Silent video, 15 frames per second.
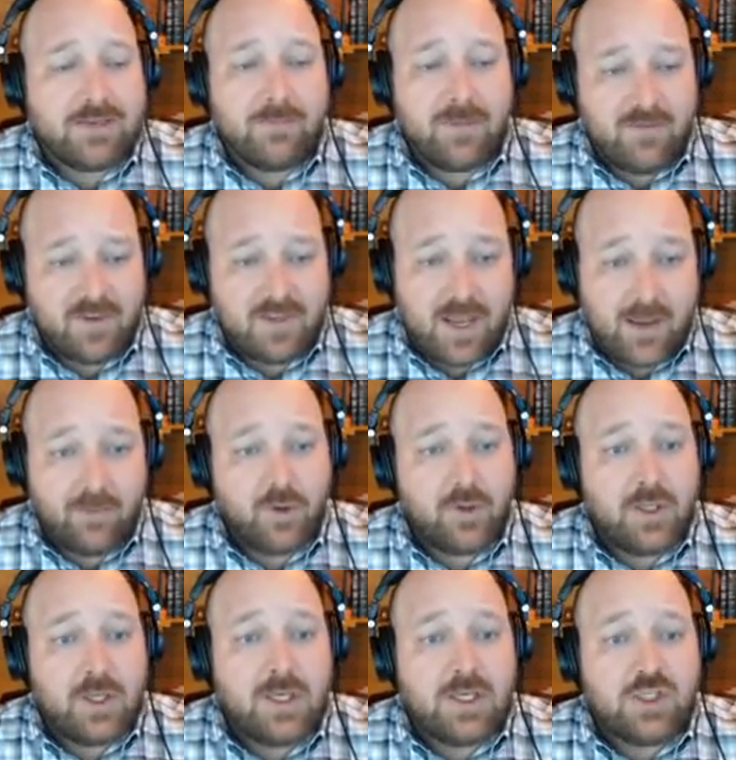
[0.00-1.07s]
pivot table
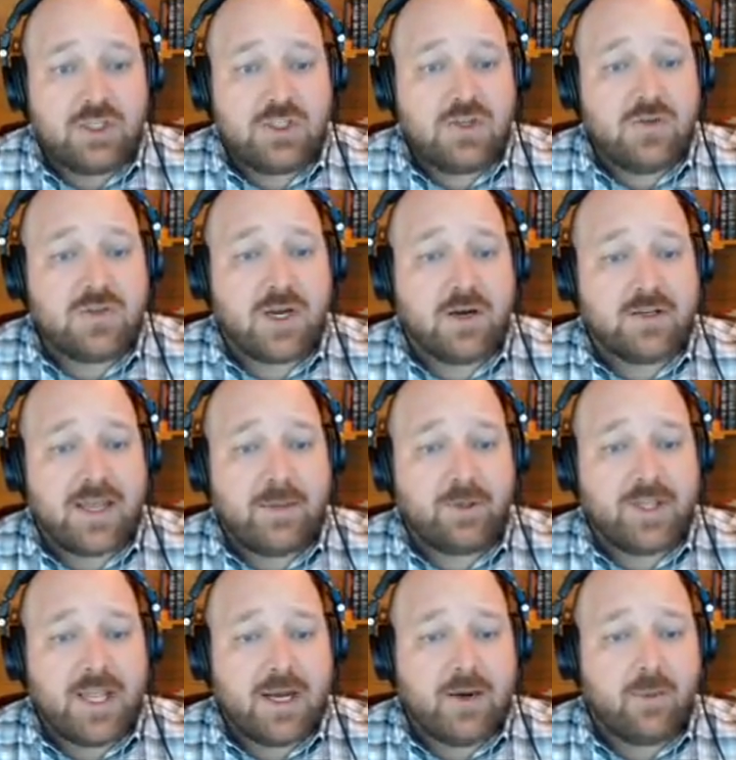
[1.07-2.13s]
just using our table
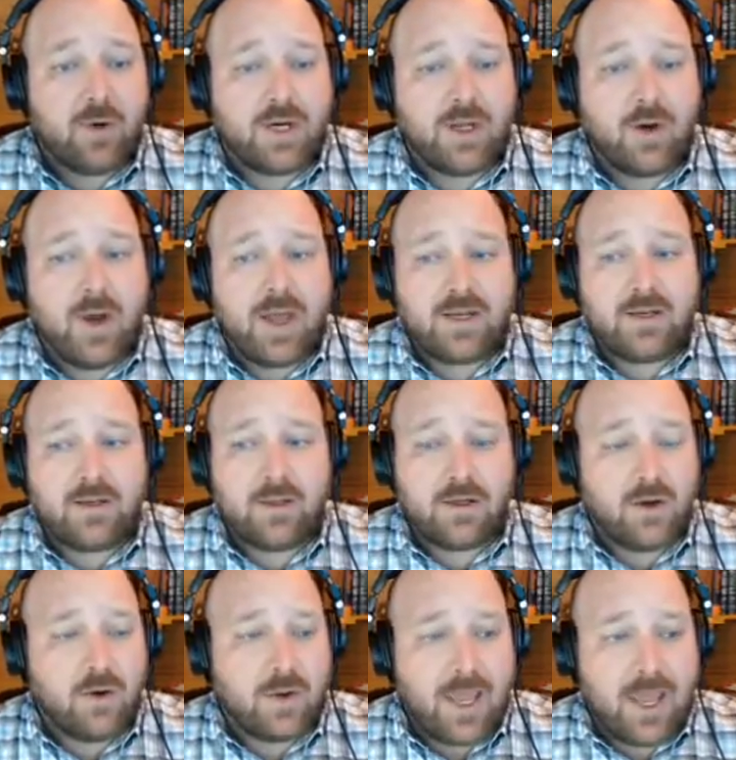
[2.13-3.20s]
data. And we're going to go ahead and
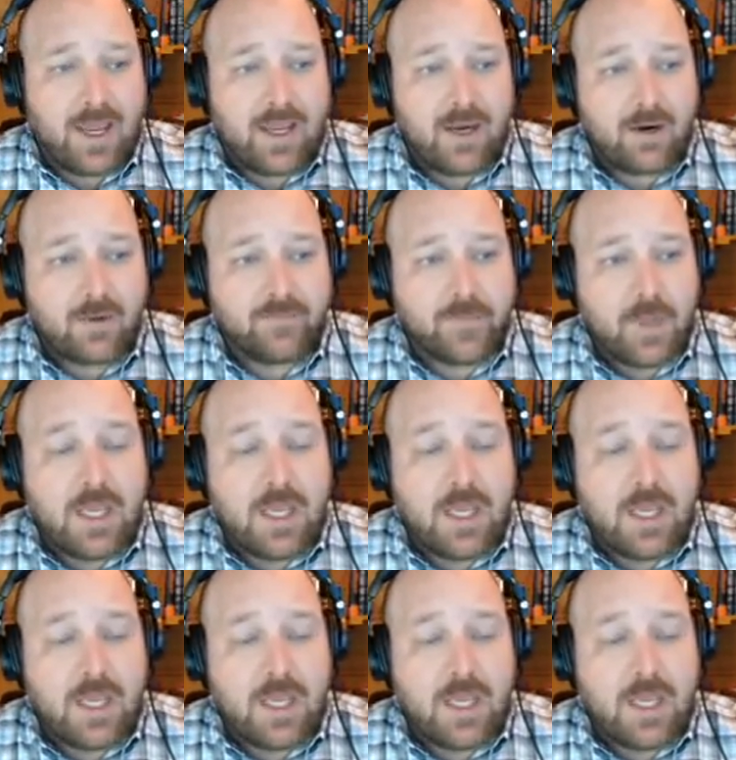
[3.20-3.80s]
click OK here.